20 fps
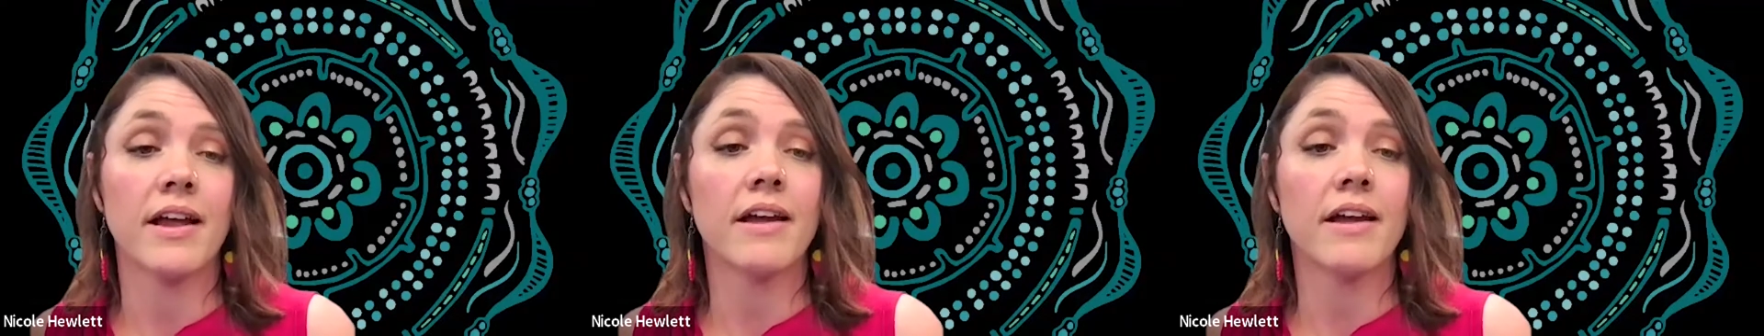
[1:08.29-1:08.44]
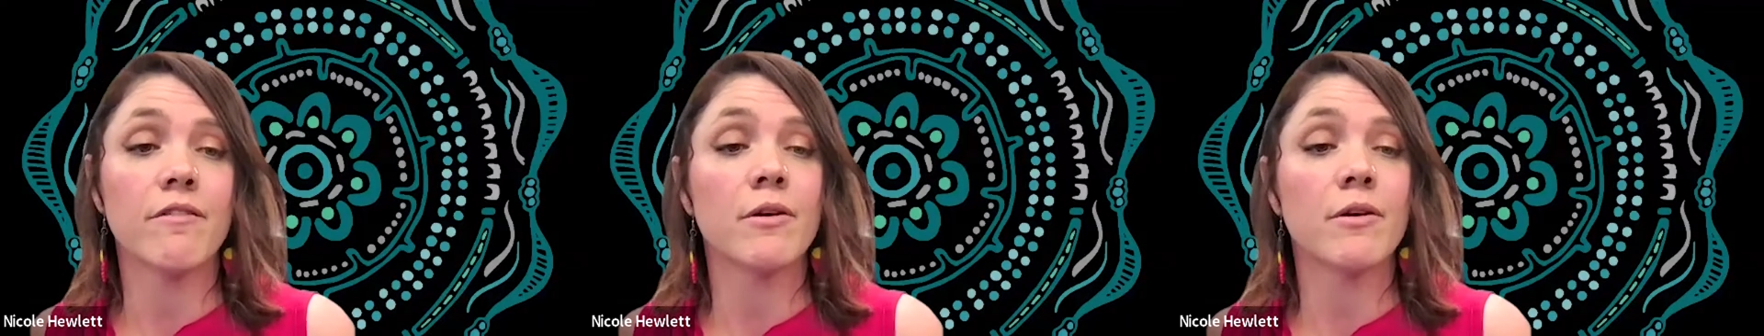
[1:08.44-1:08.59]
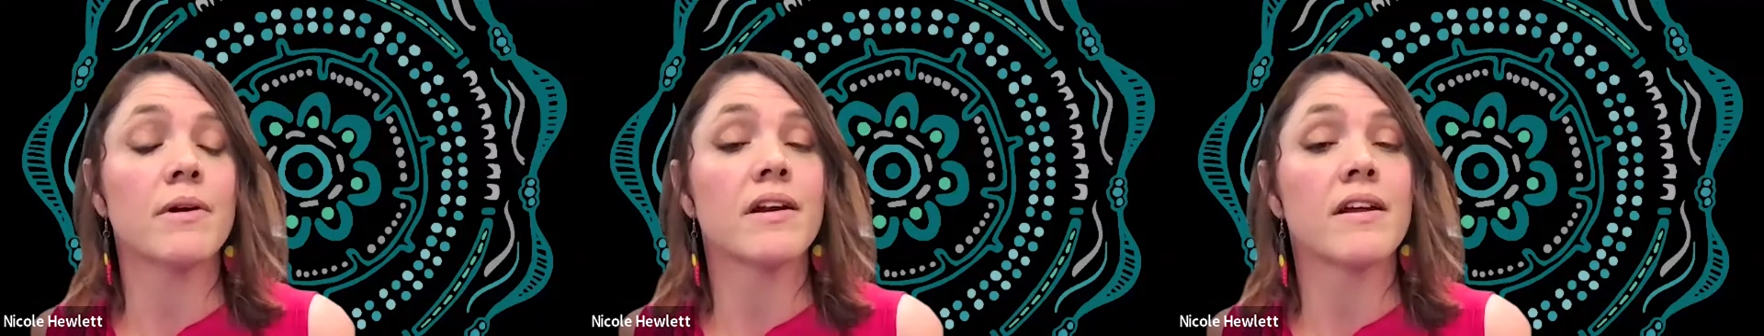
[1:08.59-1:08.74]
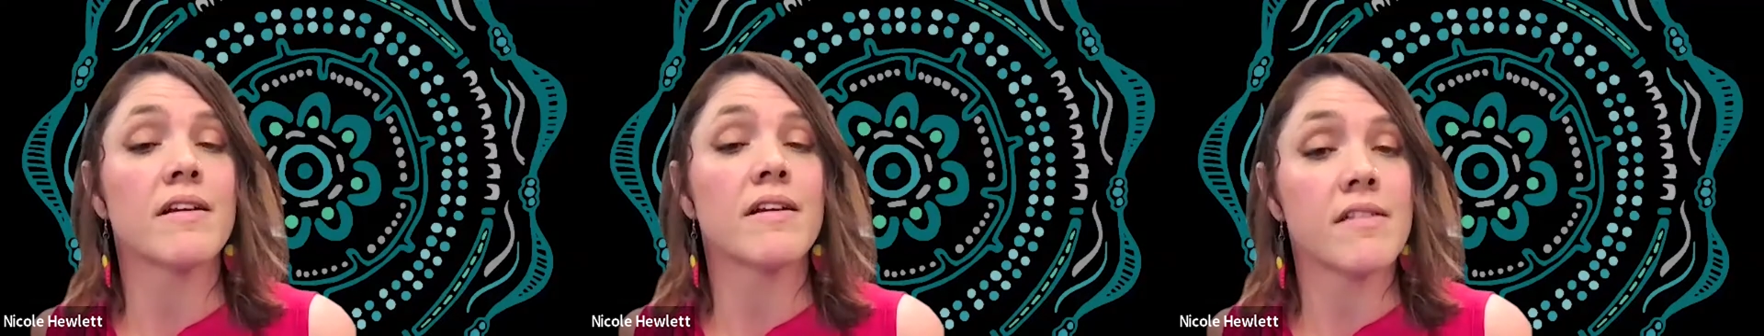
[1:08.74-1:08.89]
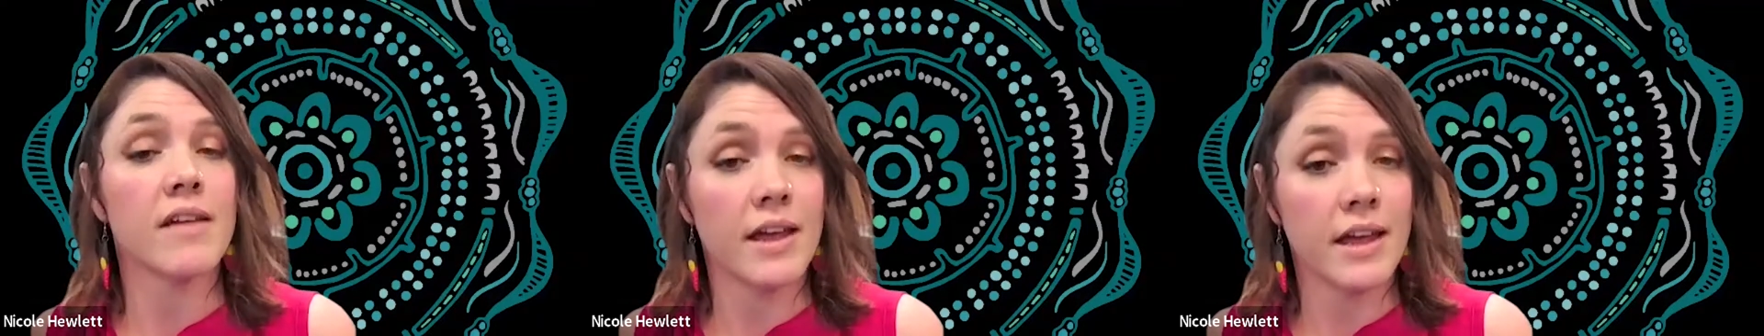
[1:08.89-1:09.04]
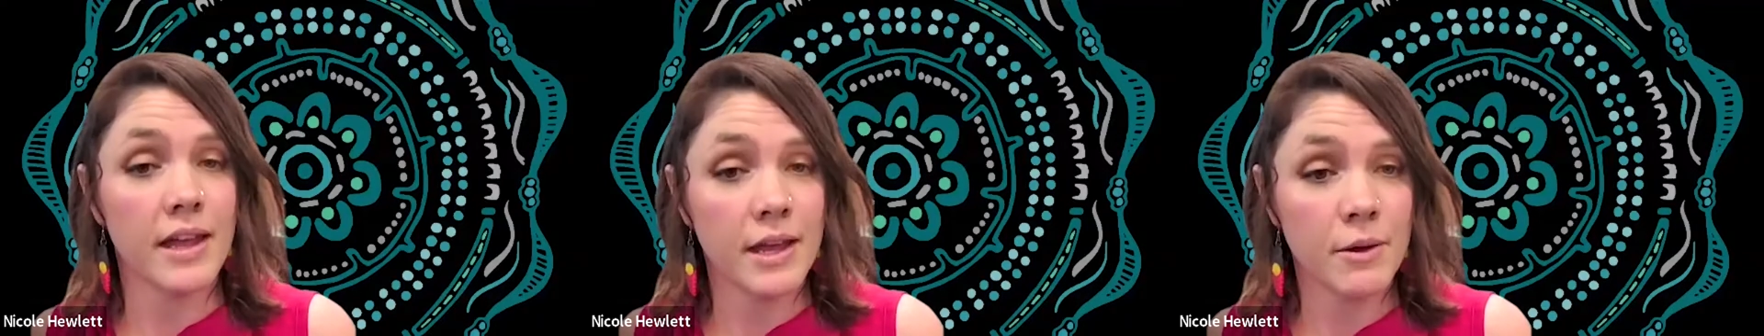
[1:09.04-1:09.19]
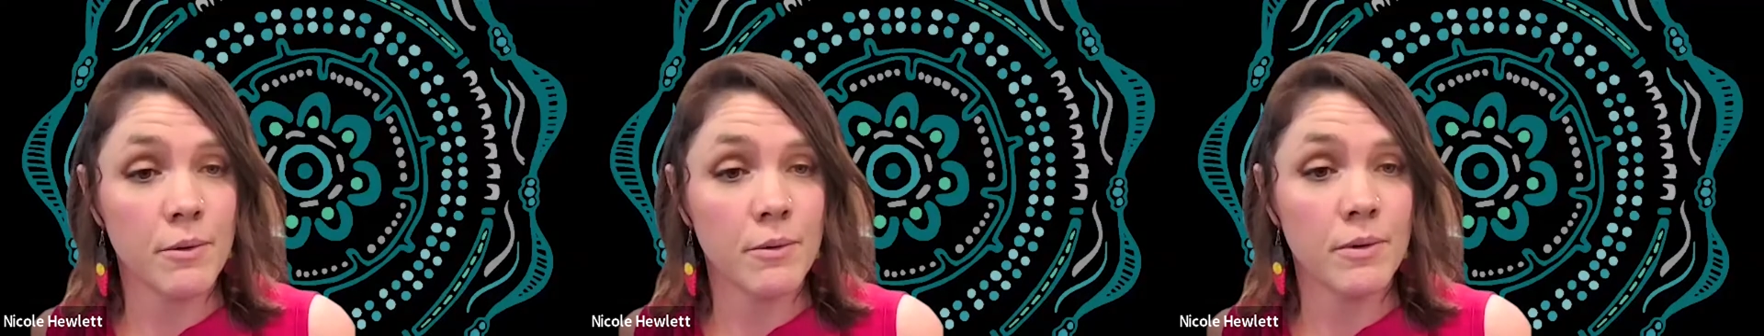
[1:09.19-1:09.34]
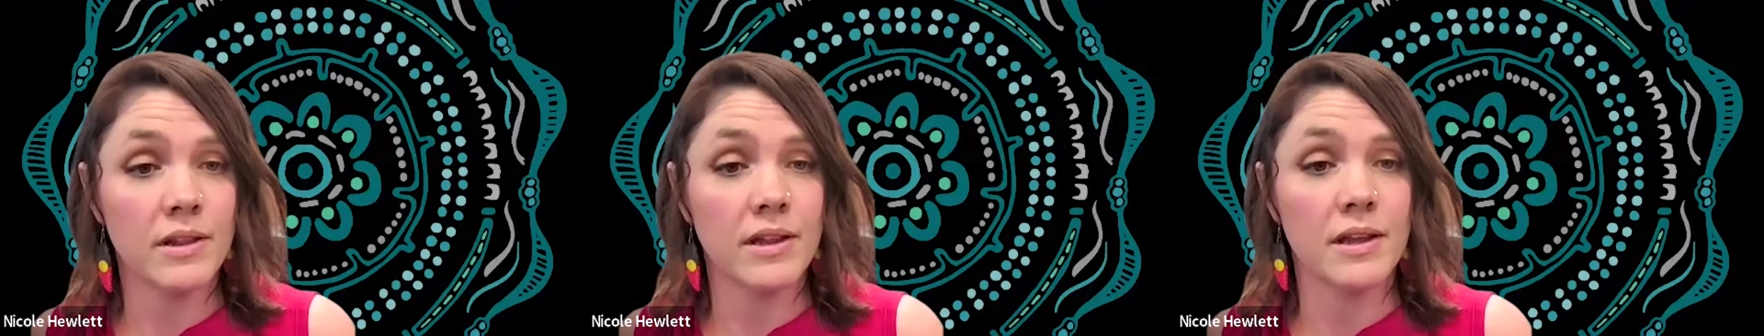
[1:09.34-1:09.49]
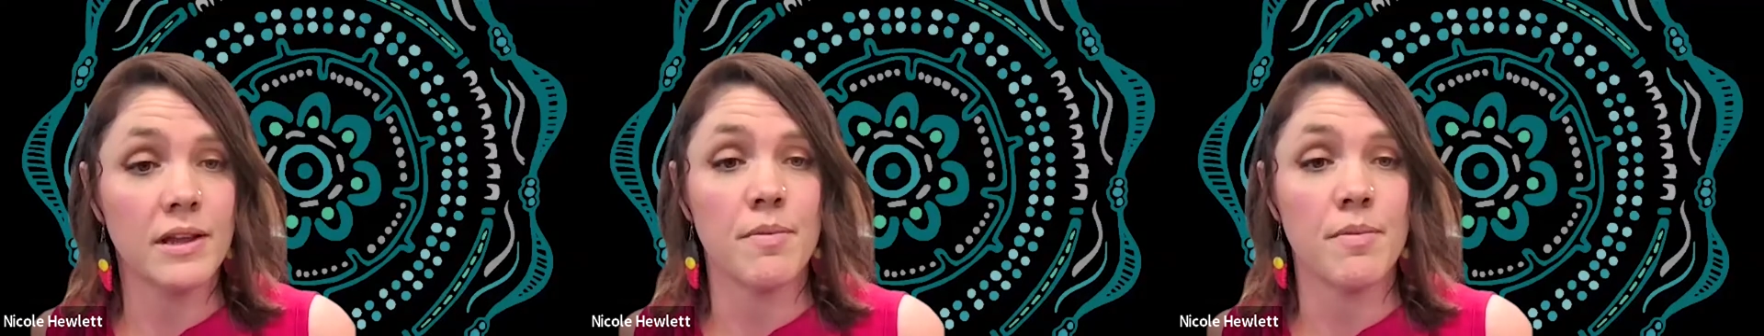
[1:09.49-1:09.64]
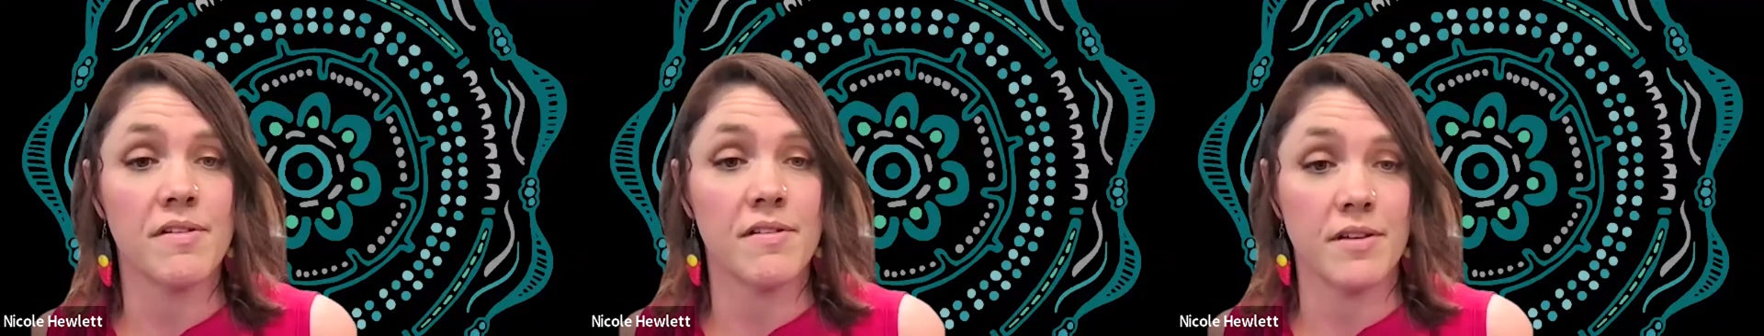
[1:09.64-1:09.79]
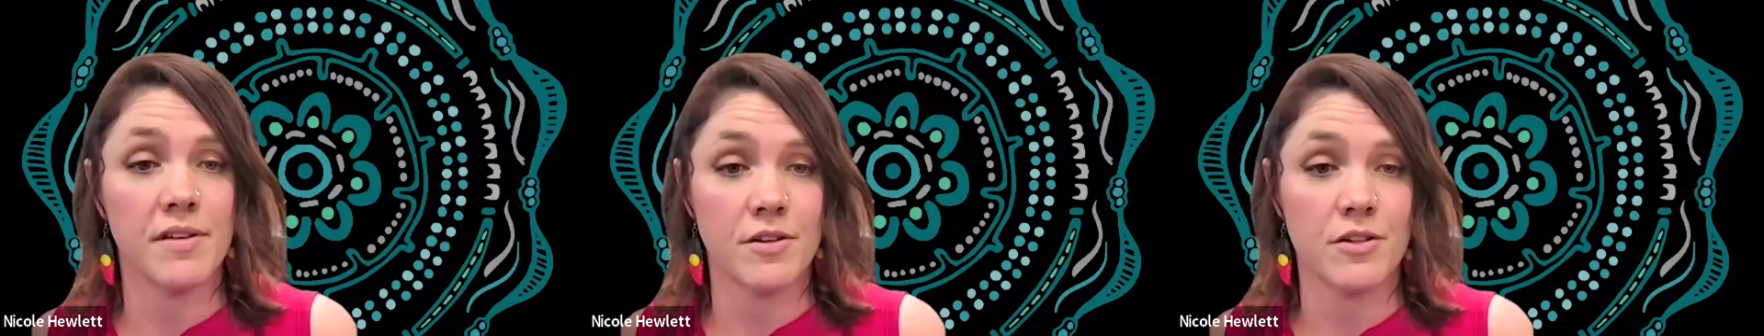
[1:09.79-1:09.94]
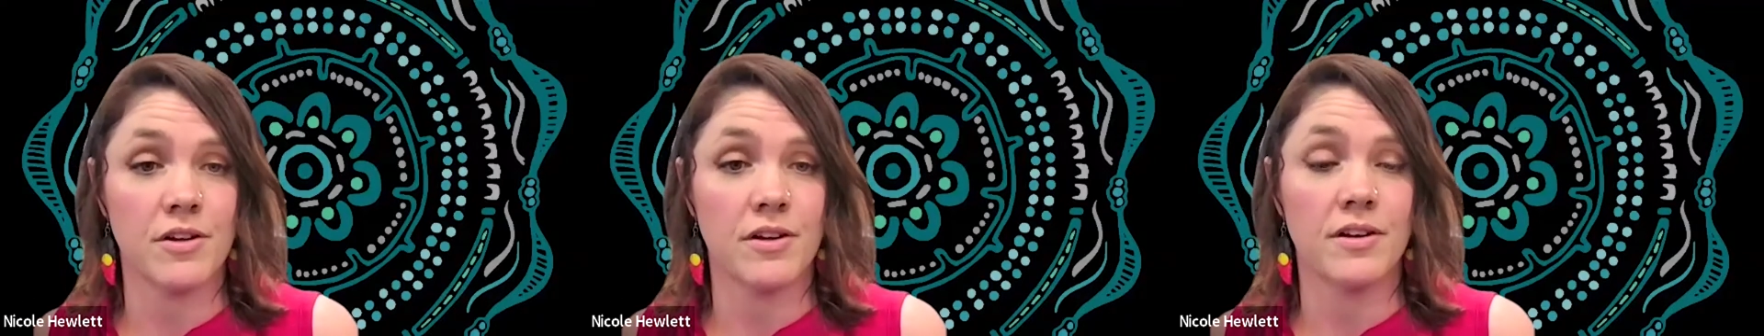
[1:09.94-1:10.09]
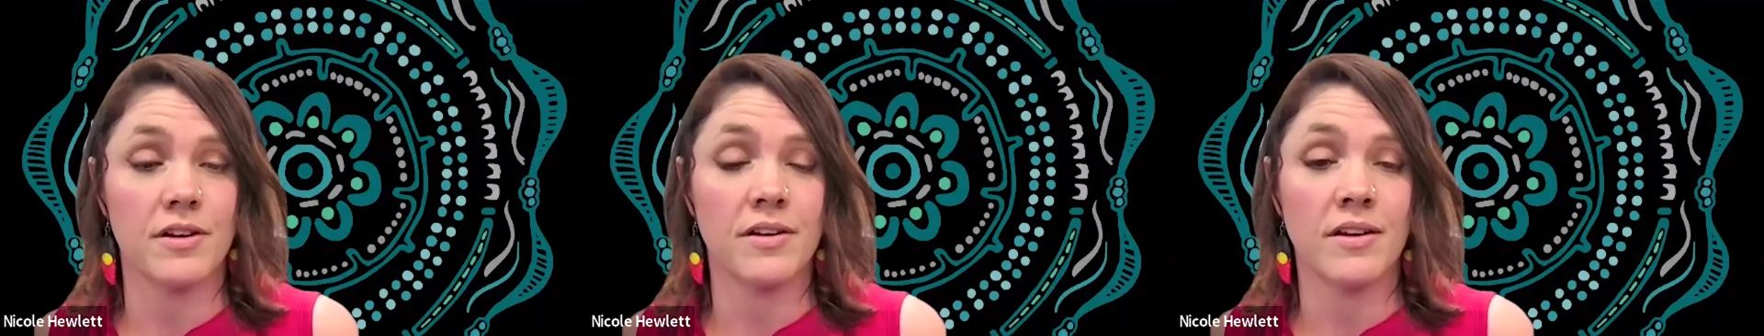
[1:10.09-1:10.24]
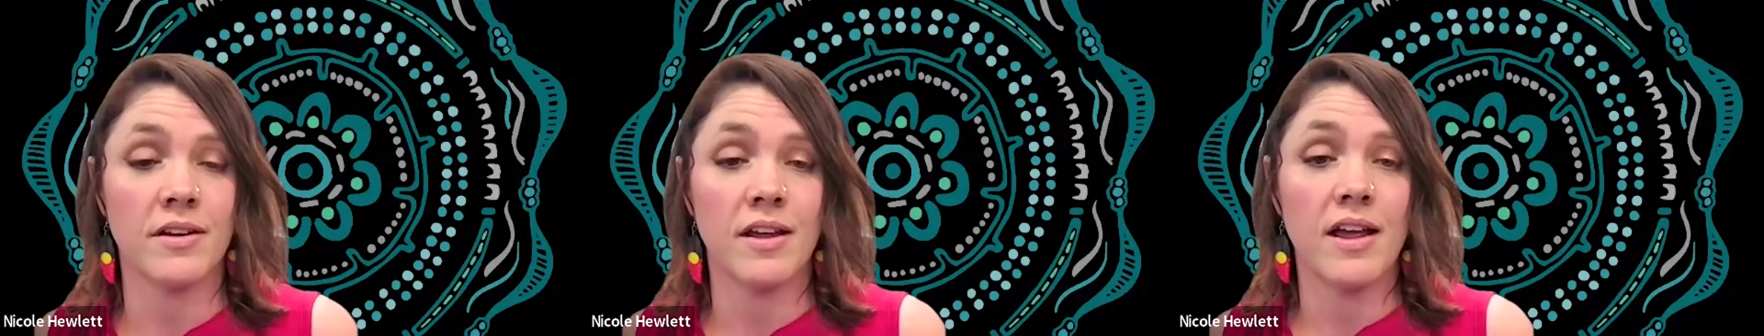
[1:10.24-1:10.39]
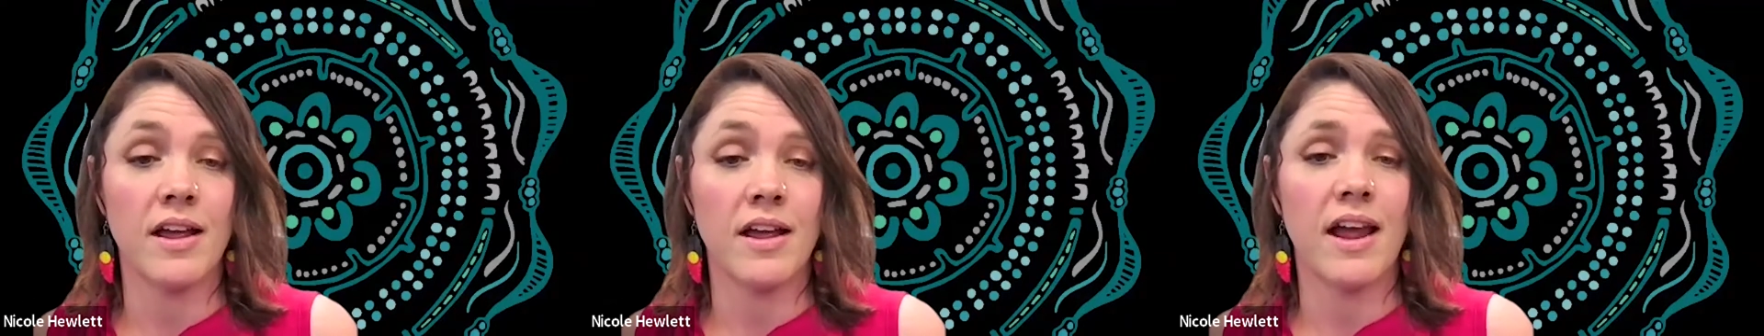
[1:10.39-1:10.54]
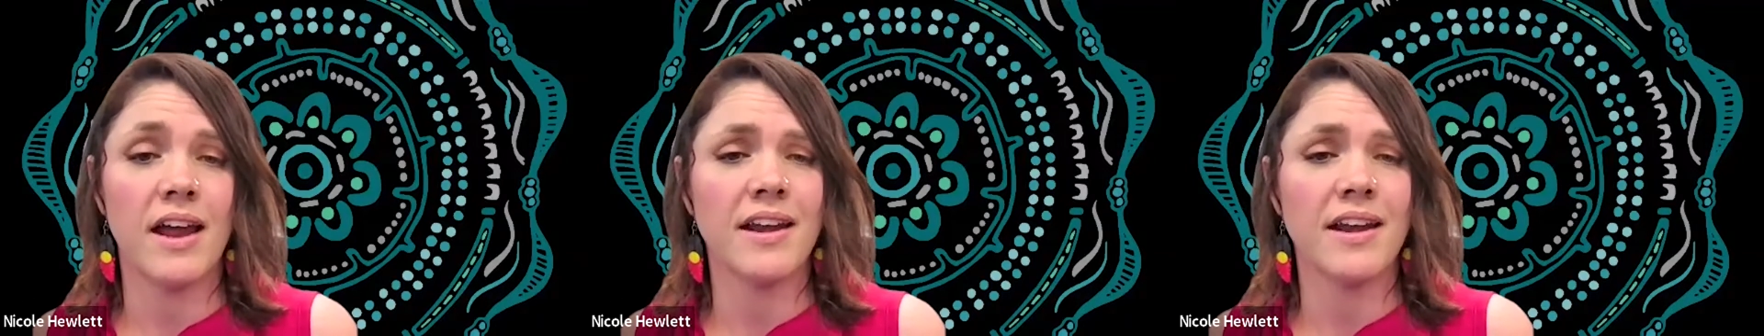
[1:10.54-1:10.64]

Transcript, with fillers: Everyone is equally positioned.